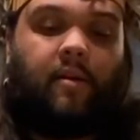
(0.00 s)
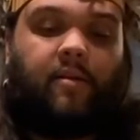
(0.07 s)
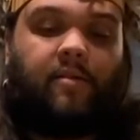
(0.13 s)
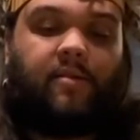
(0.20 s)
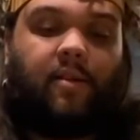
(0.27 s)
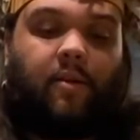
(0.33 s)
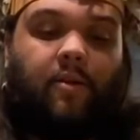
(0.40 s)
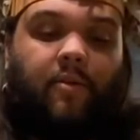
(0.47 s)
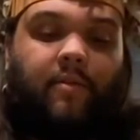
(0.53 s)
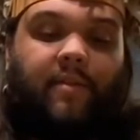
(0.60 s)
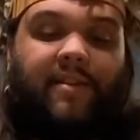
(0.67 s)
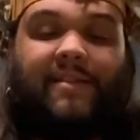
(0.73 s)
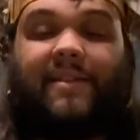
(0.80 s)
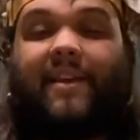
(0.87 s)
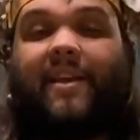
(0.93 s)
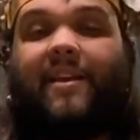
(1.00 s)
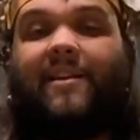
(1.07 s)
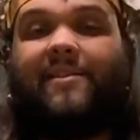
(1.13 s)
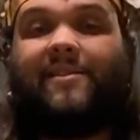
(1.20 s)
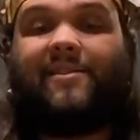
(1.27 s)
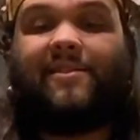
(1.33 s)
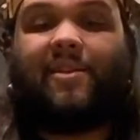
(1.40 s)
So this again
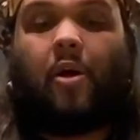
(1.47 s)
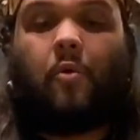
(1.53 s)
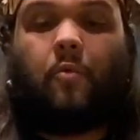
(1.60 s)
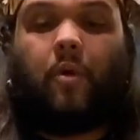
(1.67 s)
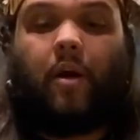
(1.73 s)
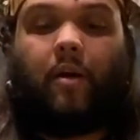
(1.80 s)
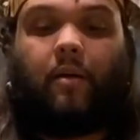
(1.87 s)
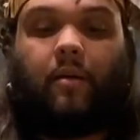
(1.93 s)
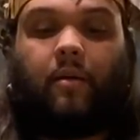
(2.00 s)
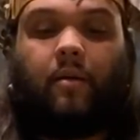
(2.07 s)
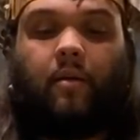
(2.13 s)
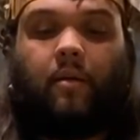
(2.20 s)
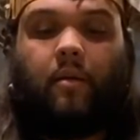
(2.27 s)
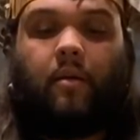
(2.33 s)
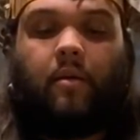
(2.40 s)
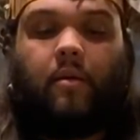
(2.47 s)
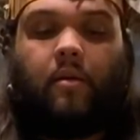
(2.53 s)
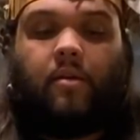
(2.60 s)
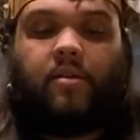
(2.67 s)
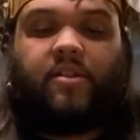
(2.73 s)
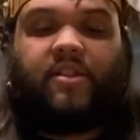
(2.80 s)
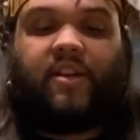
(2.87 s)
is a saltwater
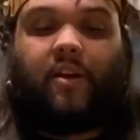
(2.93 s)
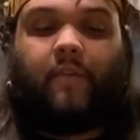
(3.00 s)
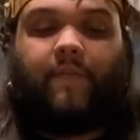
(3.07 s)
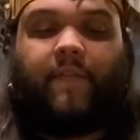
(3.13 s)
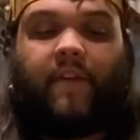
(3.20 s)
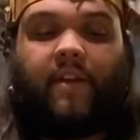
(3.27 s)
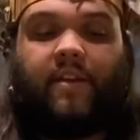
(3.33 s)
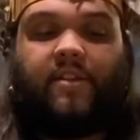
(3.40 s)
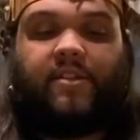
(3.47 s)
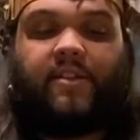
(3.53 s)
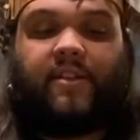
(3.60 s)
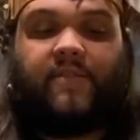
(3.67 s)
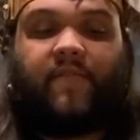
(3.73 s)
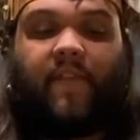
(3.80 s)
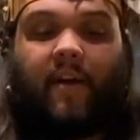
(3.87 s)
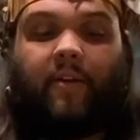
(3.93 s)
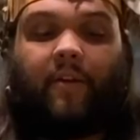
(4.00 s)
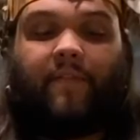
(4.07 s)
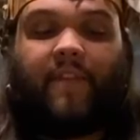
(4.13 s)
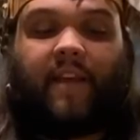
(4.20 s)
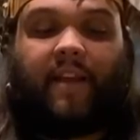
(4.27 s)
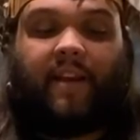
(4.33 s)
shellfish. Is found
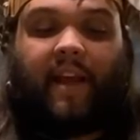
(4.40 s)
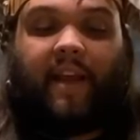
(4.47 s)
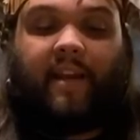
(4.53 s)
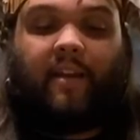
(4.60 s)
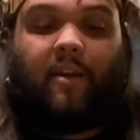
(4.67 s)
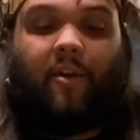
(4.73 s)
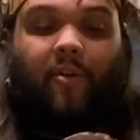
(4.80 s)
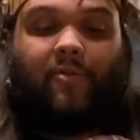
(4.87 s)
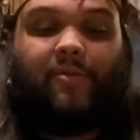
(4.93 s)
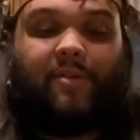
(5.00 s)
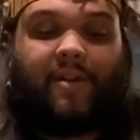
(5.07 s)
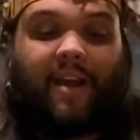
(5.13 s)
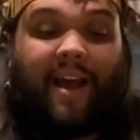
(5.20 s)
off the Atlantic coast.